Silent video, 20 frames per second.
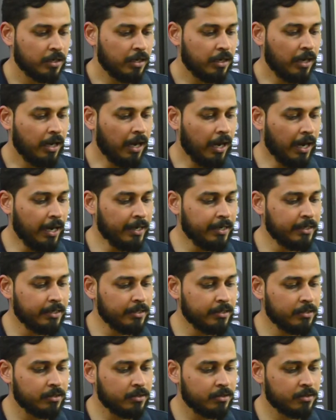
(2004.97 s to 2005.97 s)
and
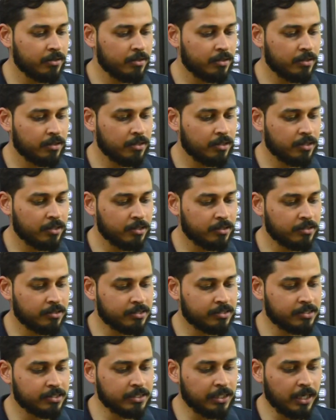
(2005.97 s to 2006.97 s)
this
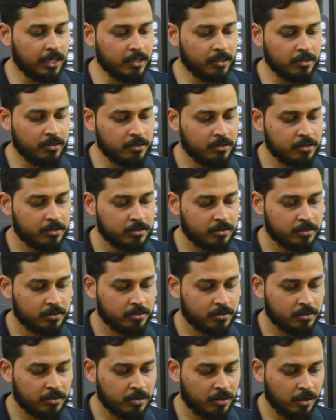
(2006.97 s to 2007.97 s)
is our
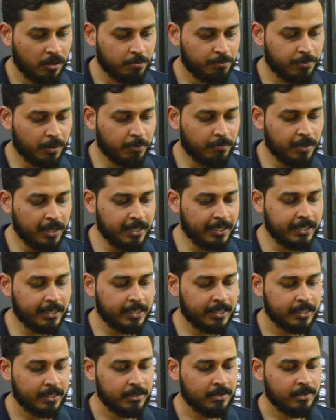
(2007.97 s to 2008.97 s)
public
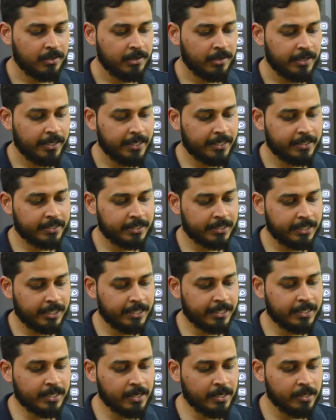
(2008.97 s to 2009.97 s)
int
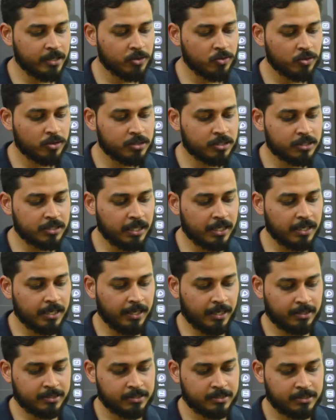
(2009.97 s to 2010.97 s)
data and node star next.